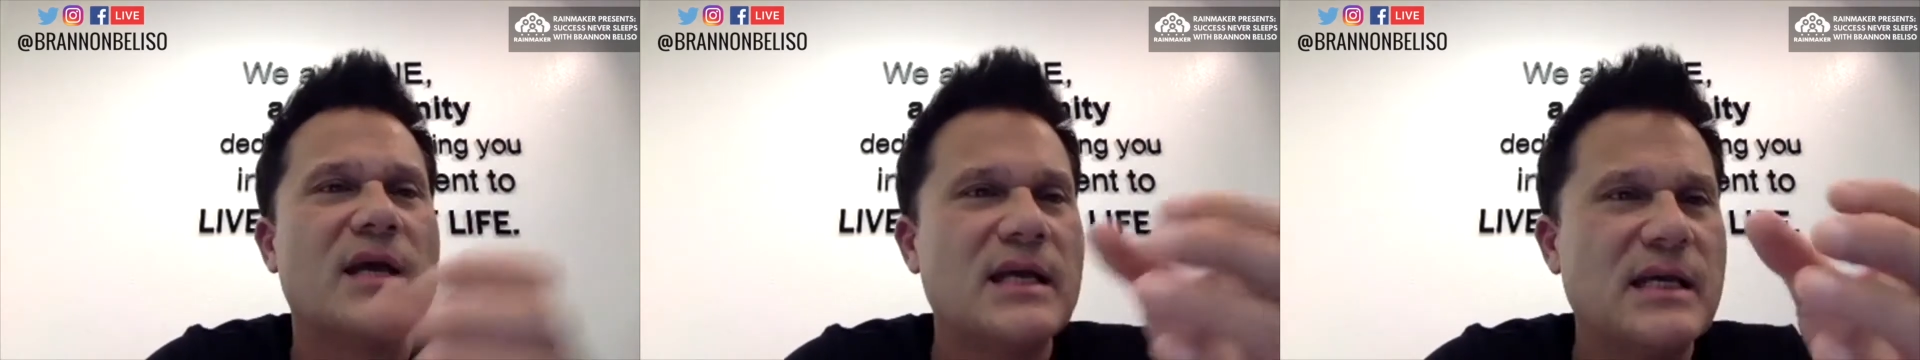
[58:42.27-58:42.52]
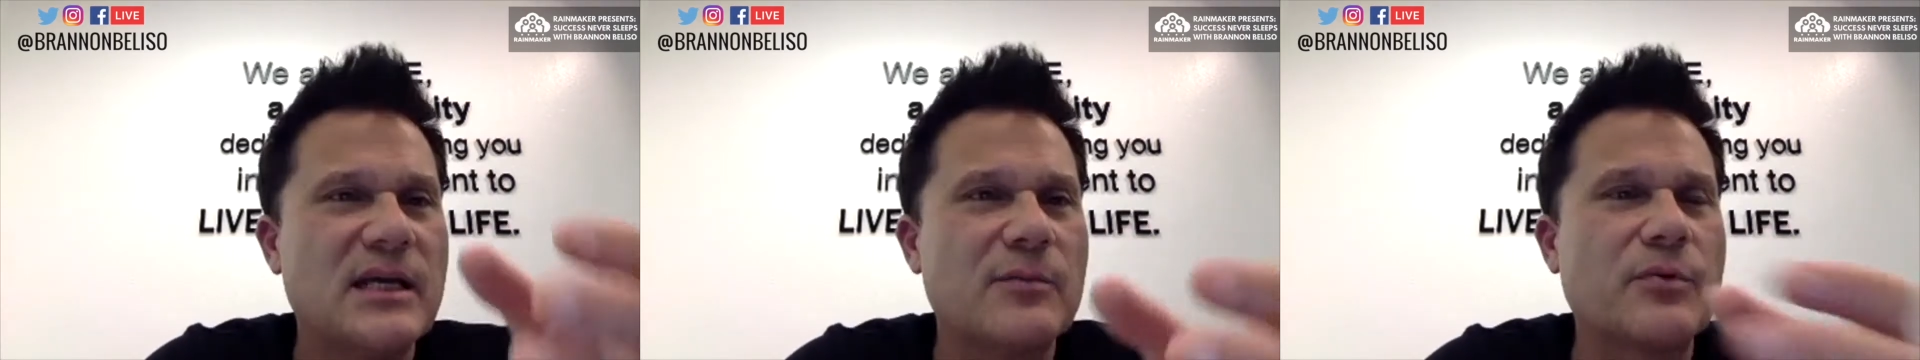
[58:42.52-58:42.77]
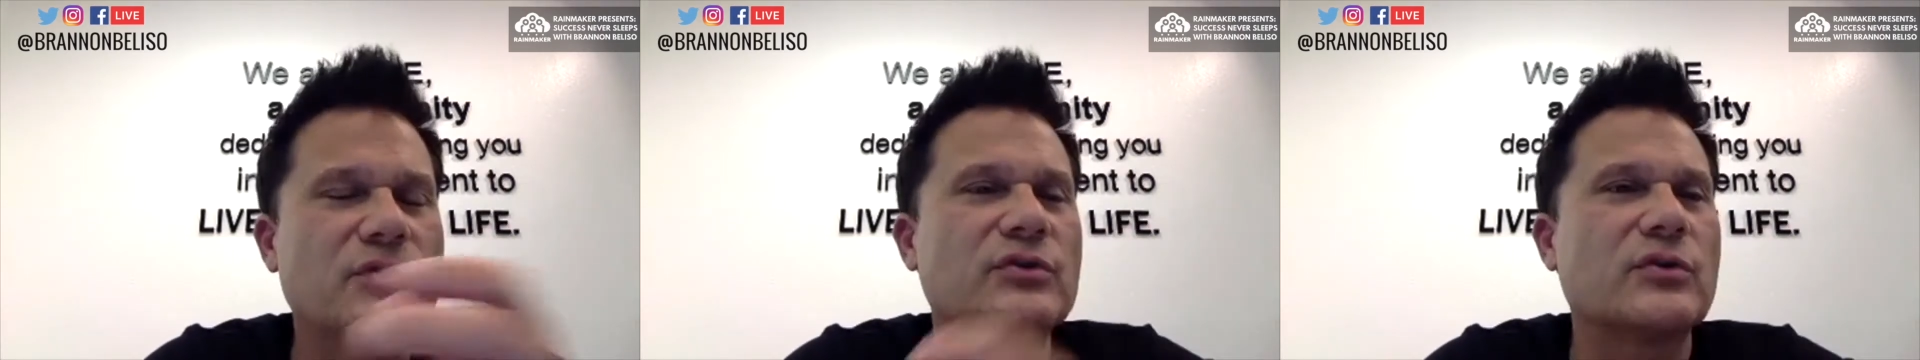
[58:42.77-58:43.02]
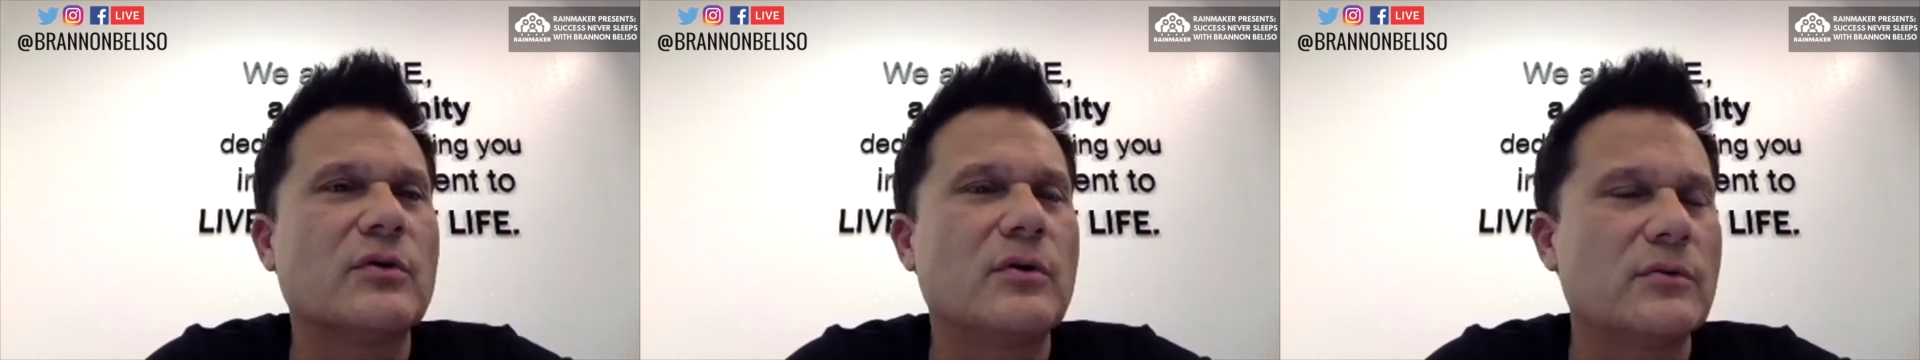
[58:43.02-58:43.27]
he had a
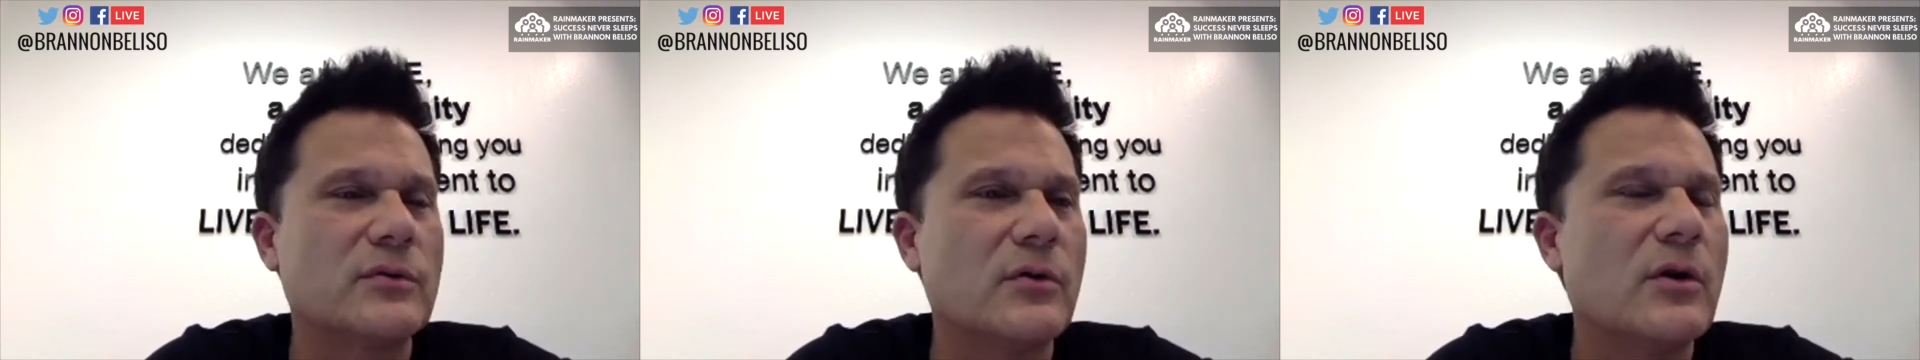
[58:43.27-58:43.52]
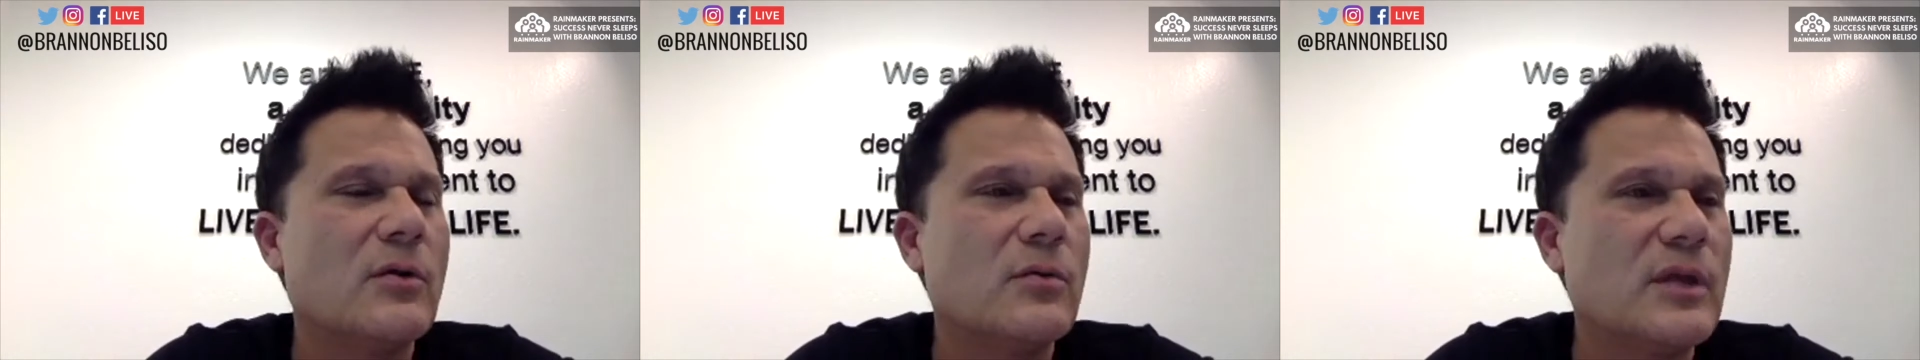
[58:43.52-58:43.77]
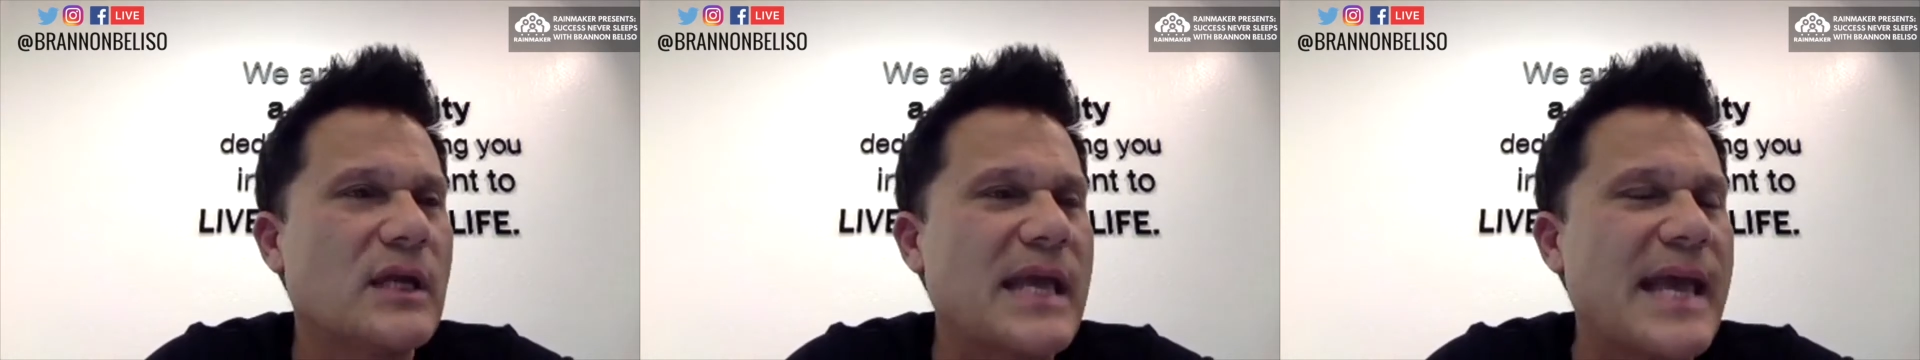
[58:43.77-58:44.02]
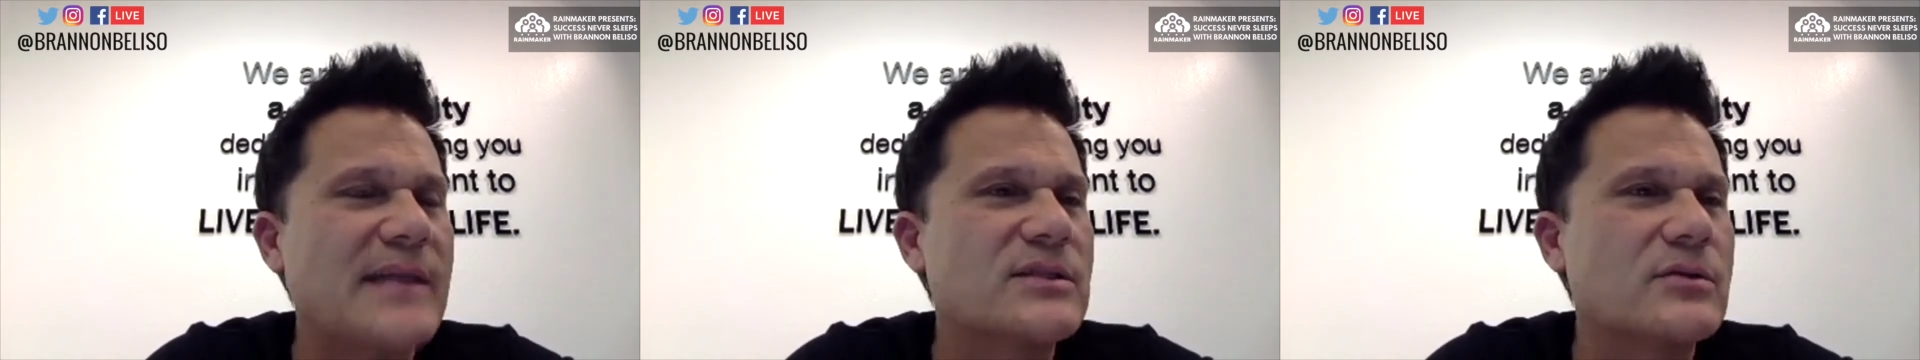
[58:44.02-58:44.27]
brochure holder with a
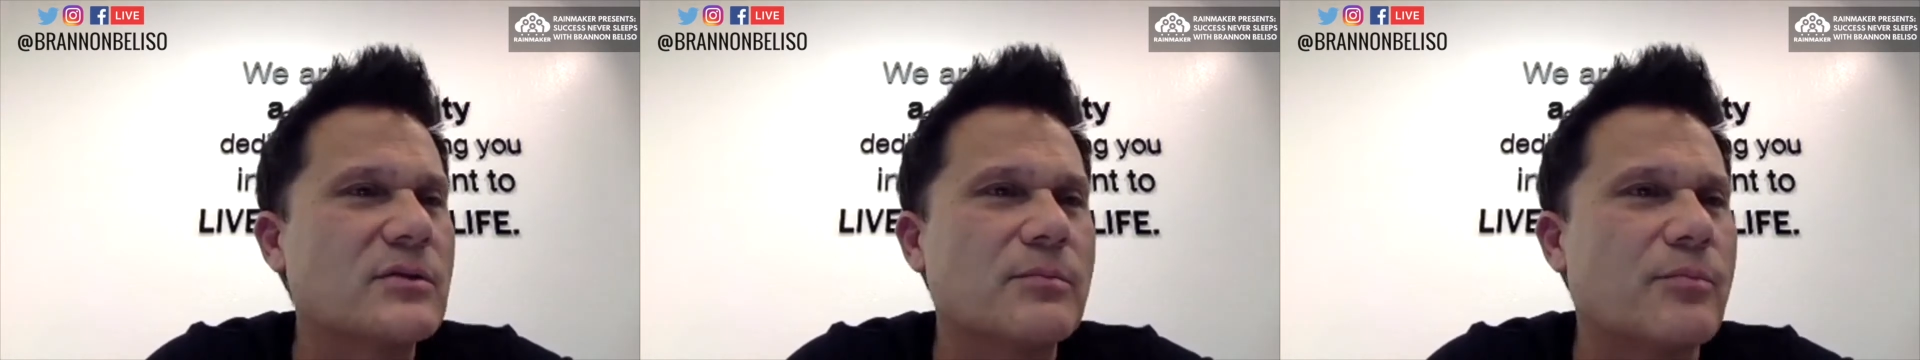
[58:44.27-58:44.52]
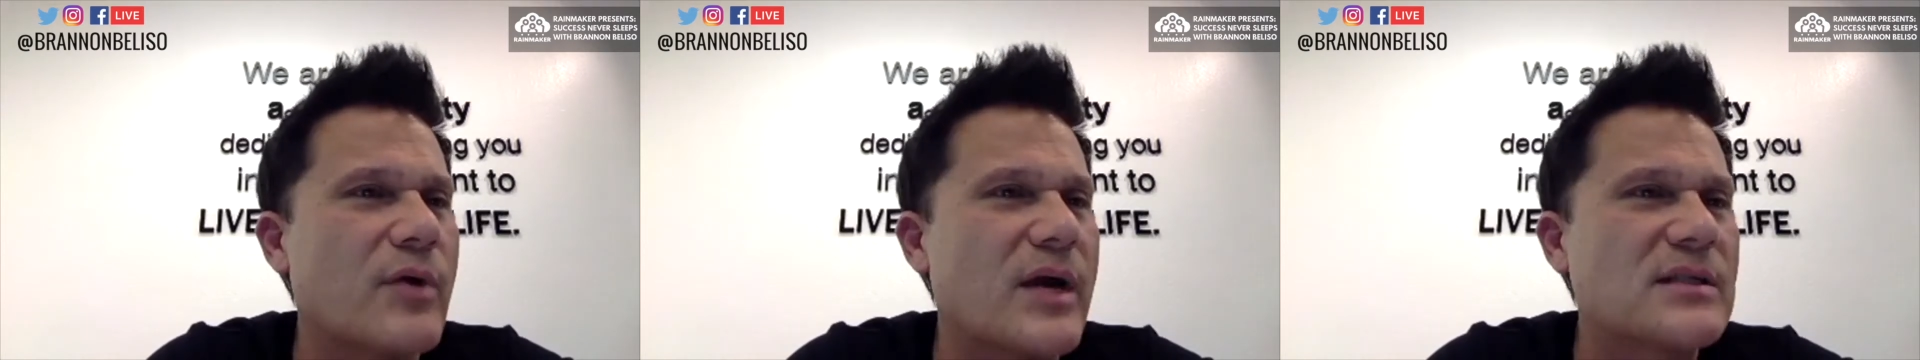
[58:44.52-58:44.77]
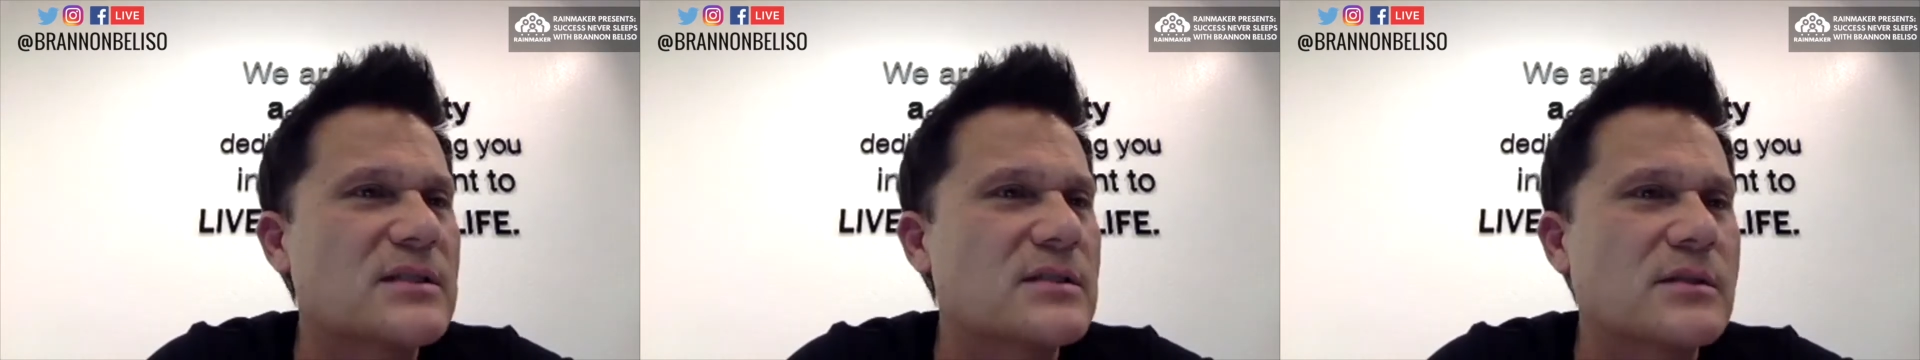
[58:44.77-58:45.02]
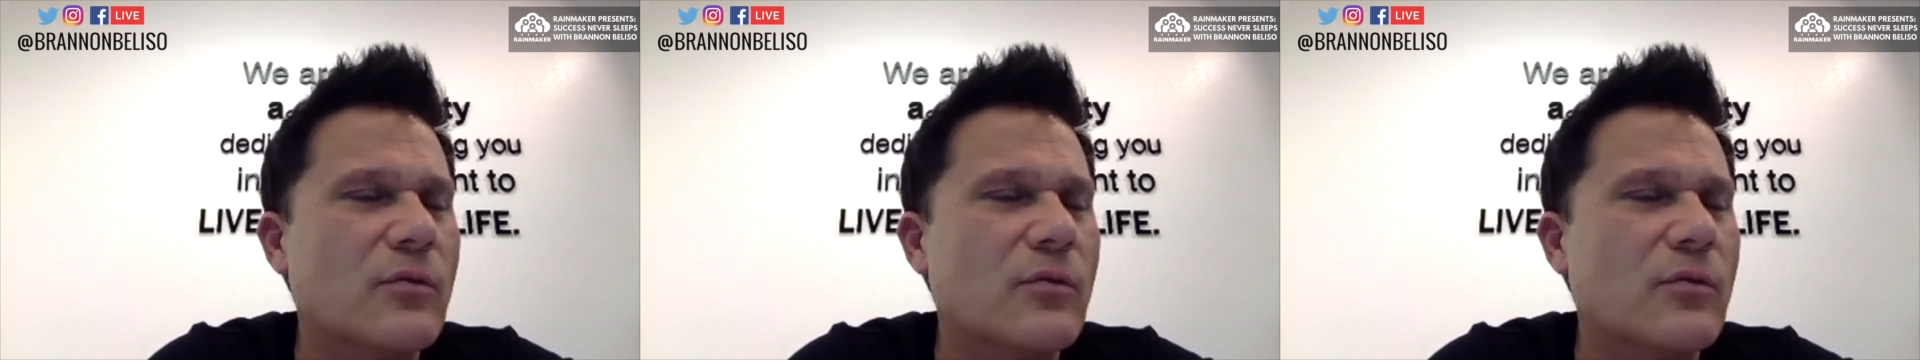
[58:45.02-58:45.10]
cancer breast